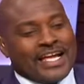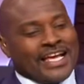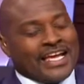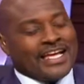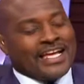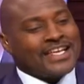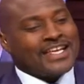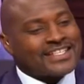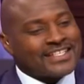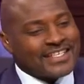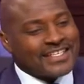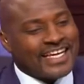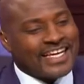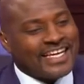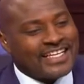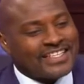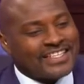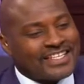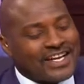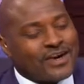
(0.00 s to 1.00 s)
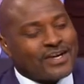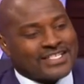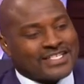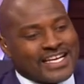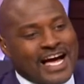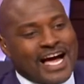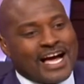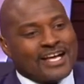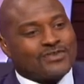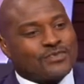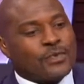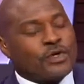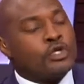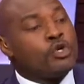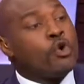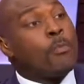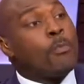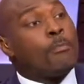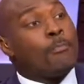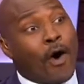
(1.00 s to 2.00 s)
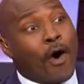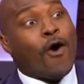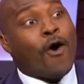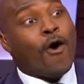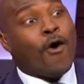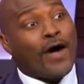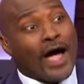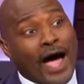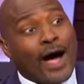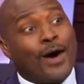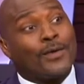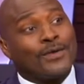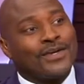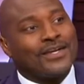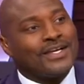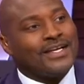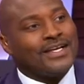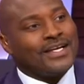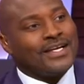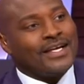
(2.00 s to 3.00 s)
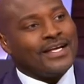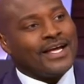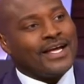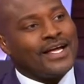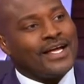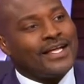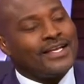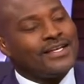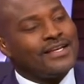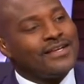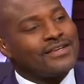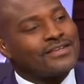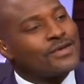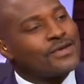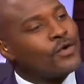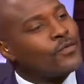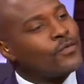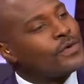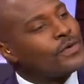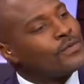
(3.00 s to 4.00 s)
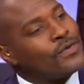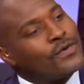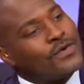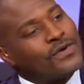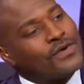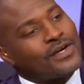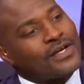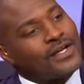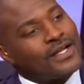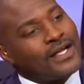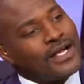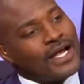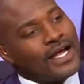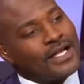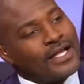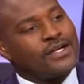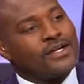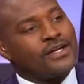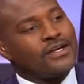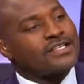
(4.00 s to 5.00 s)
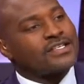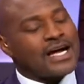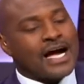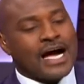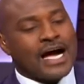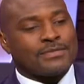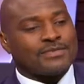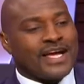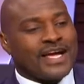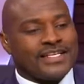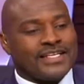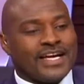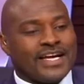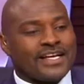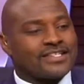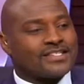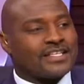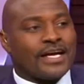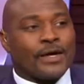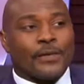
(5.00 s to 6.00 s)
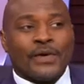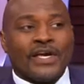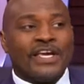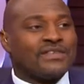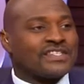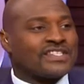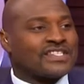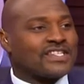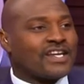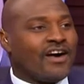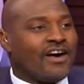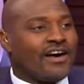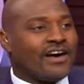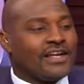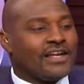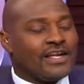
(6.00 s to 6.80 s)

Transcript: In this league, there are times when you ball out and there's no reward. And then there's times like yesterday, we even saw it